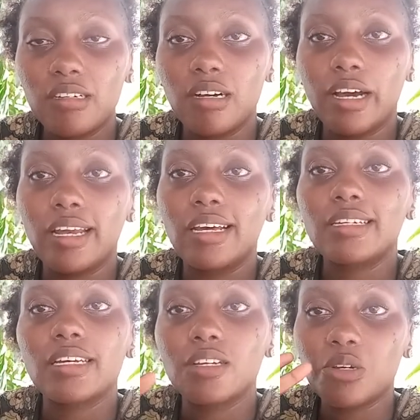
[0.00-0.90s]

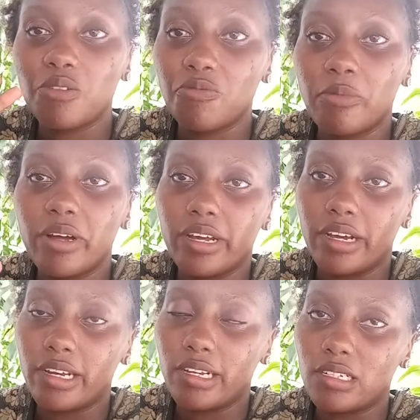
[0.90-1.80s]
Island and you have Manda
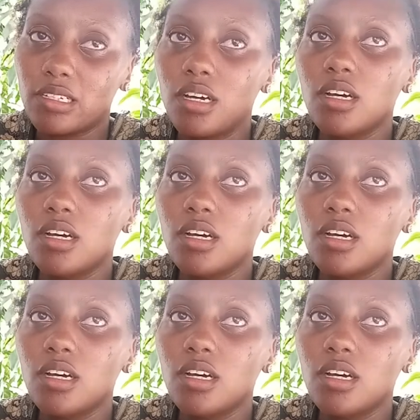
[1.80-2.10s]
Island.